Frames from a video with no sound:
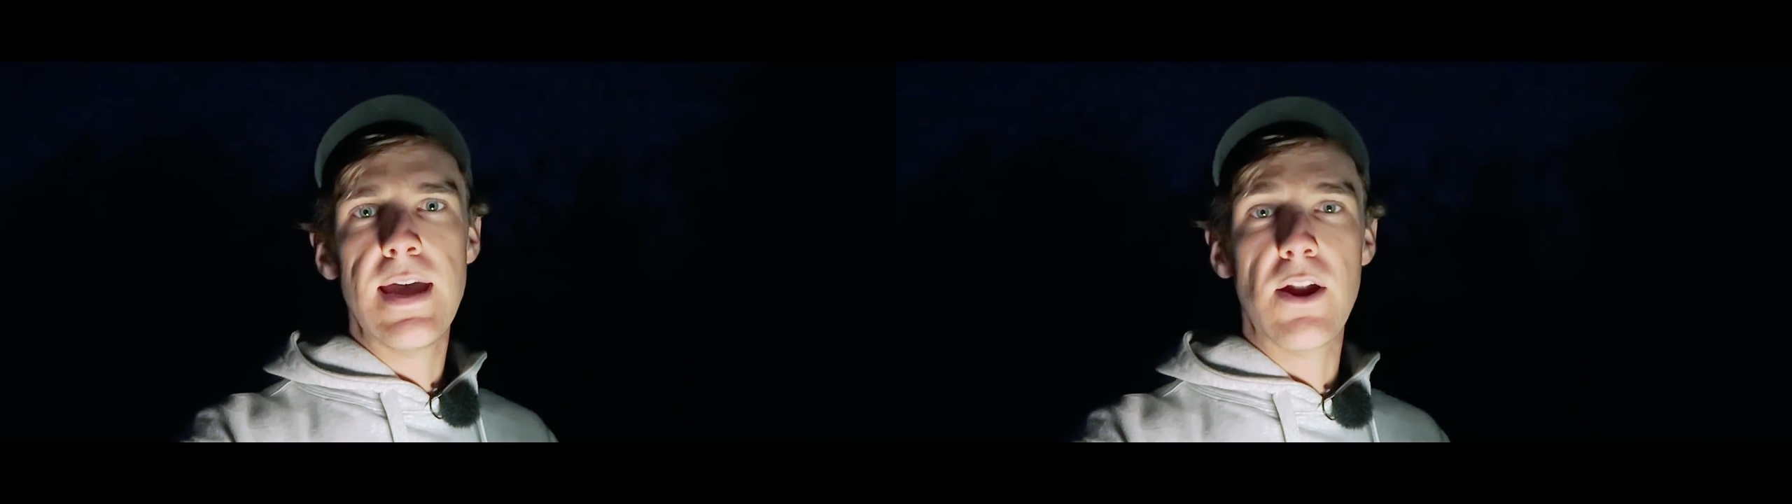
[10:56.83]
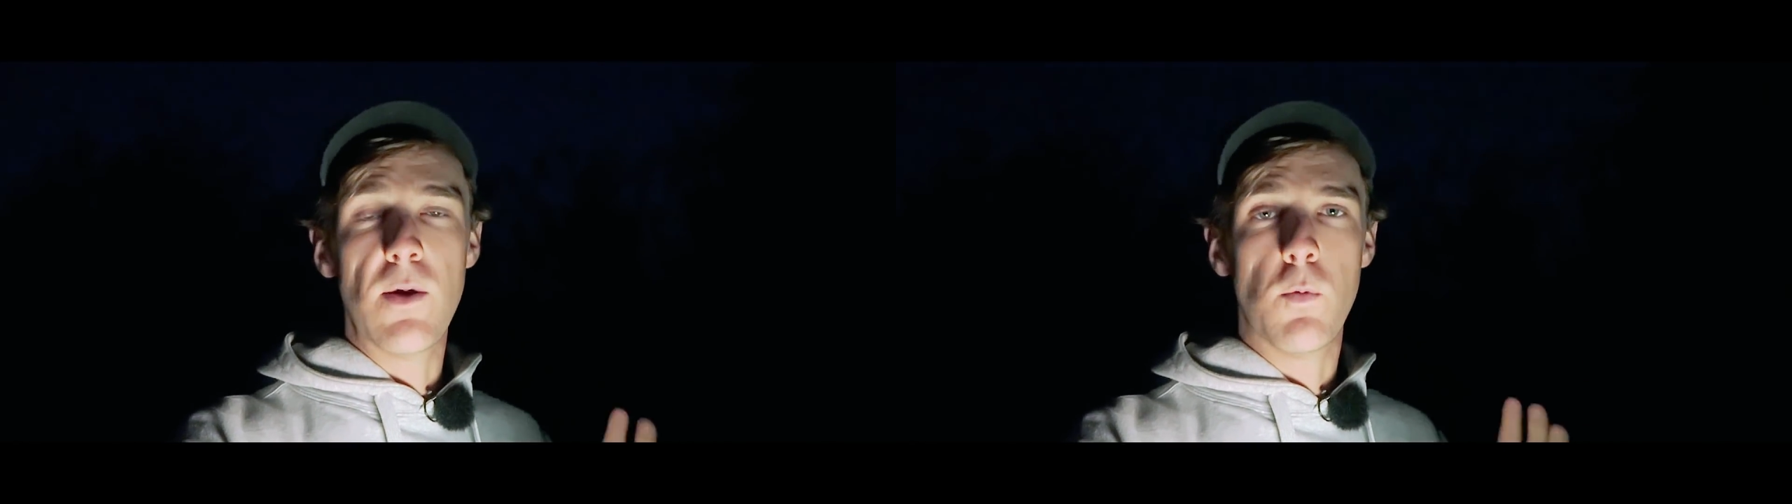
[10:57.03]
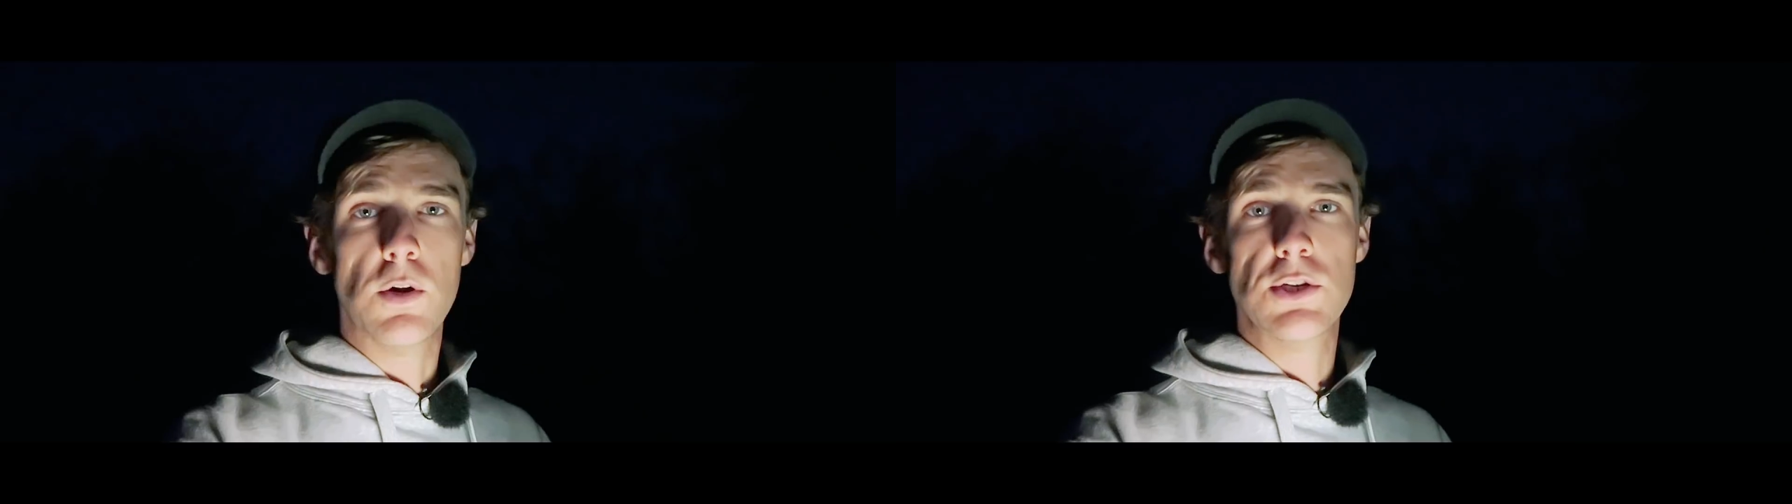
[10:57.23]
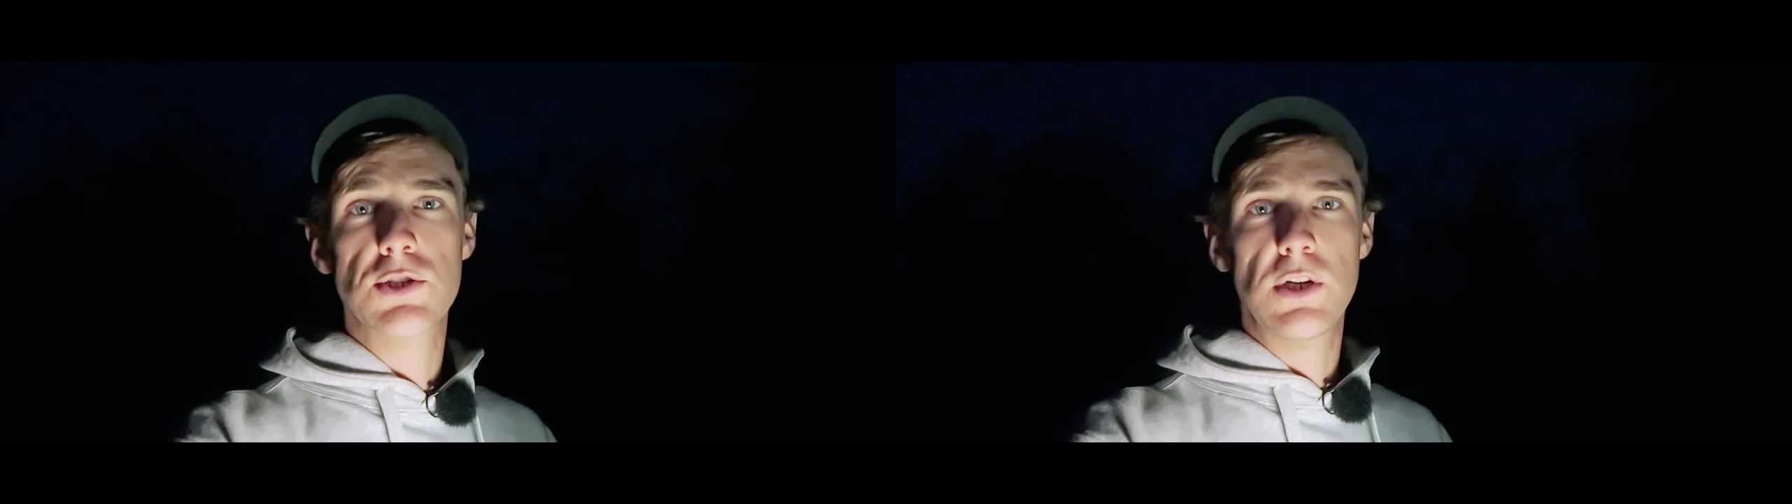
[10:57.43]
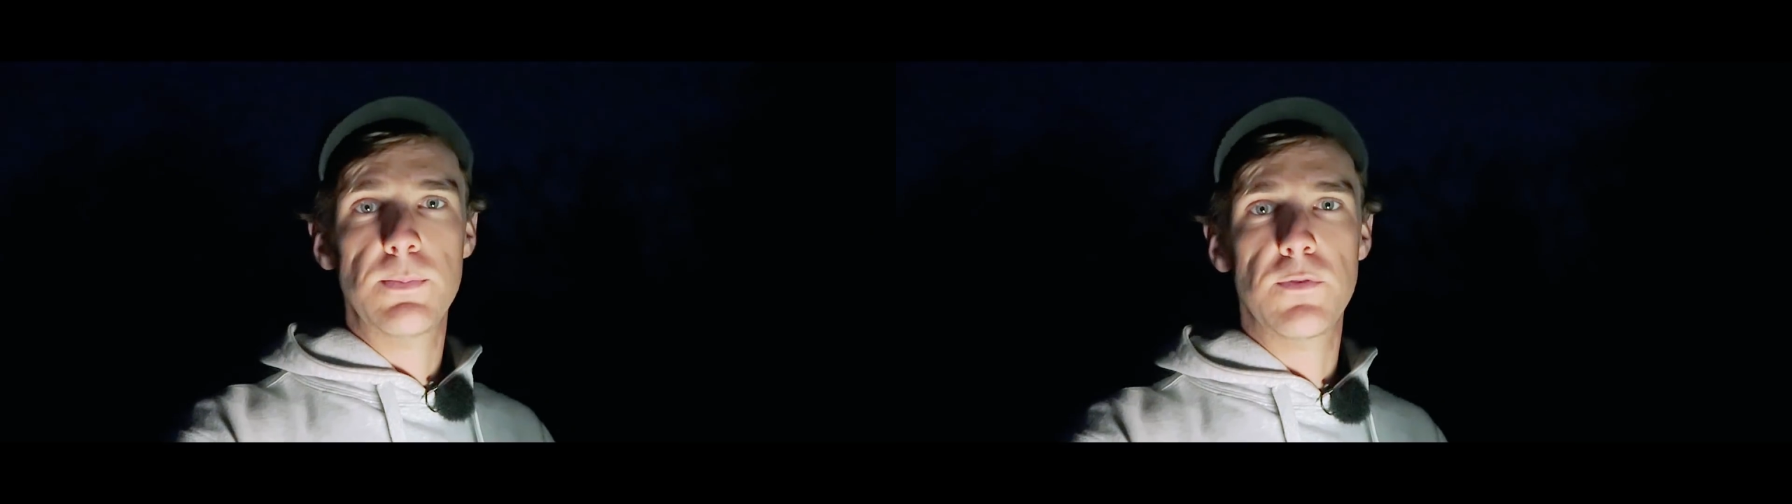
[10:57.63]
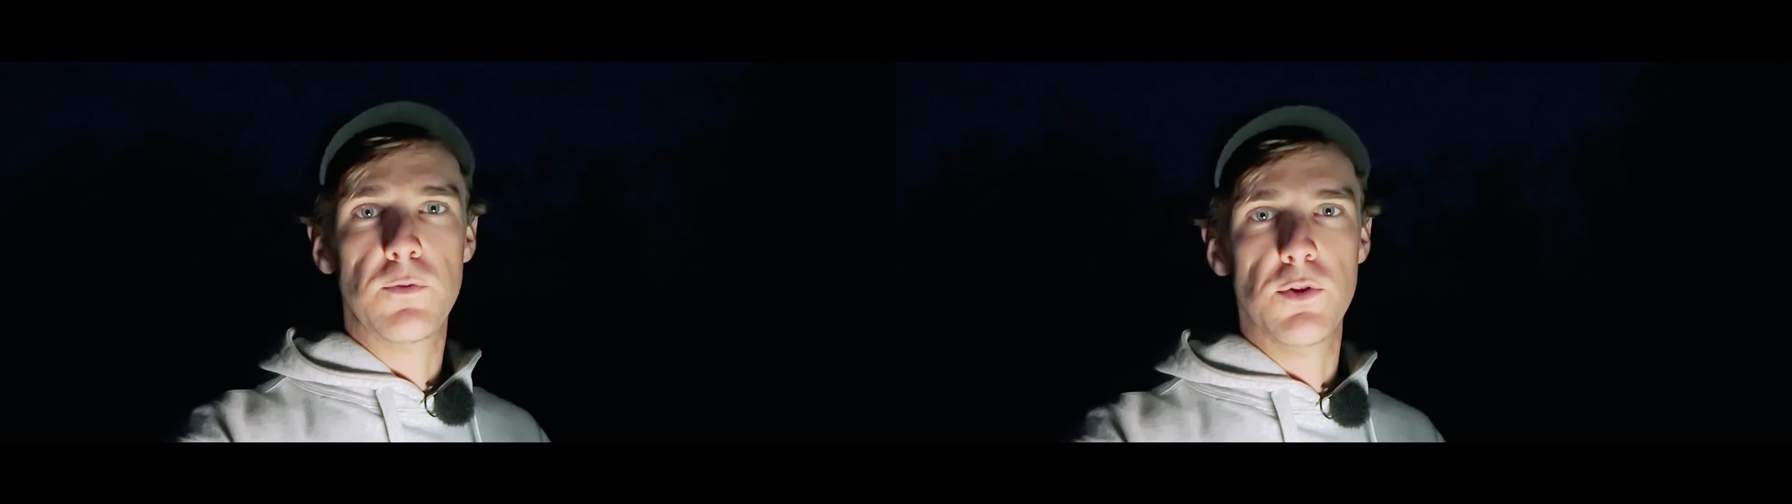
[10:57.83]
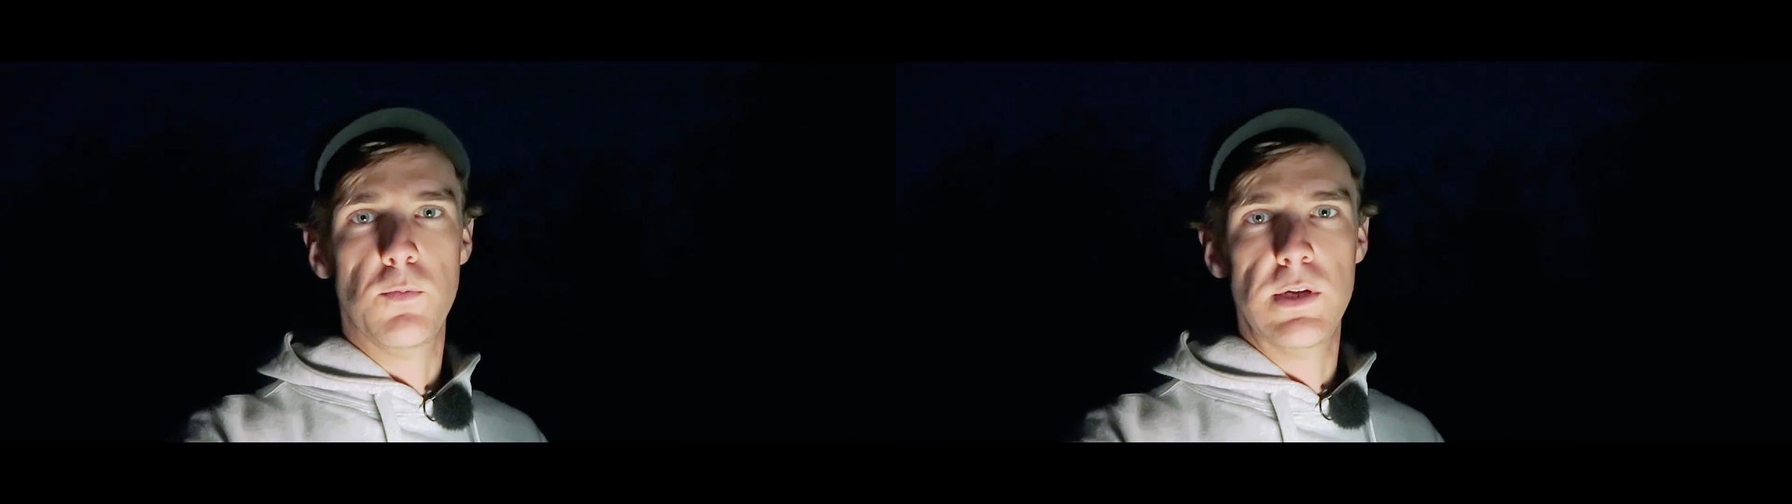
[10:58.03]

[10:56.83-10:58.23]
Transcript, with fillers: and I want to shoot it before the